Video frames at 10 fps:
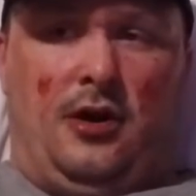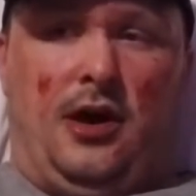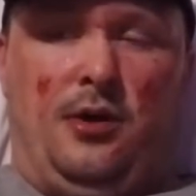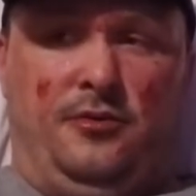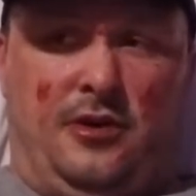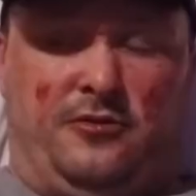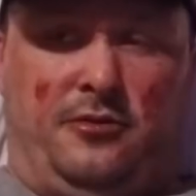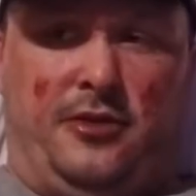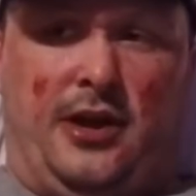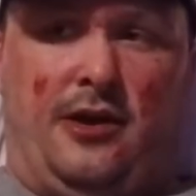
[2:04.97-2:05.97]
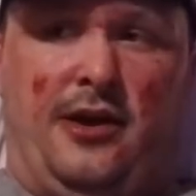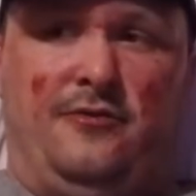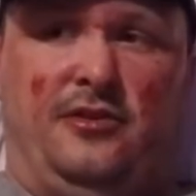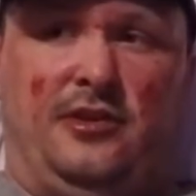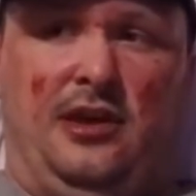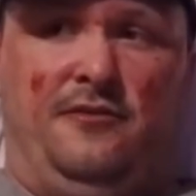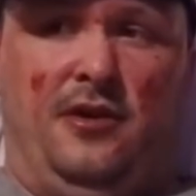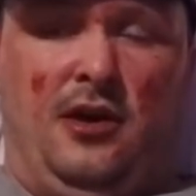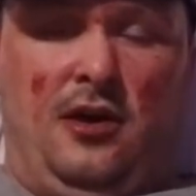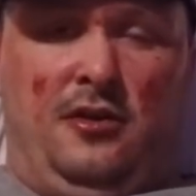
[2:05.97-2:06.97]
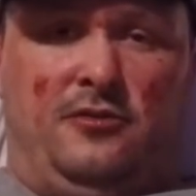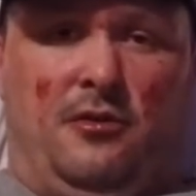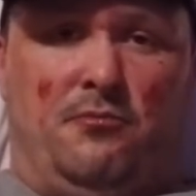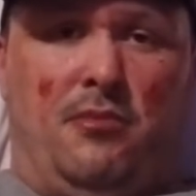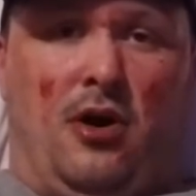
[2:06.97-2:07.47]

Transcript: He was also there. He received some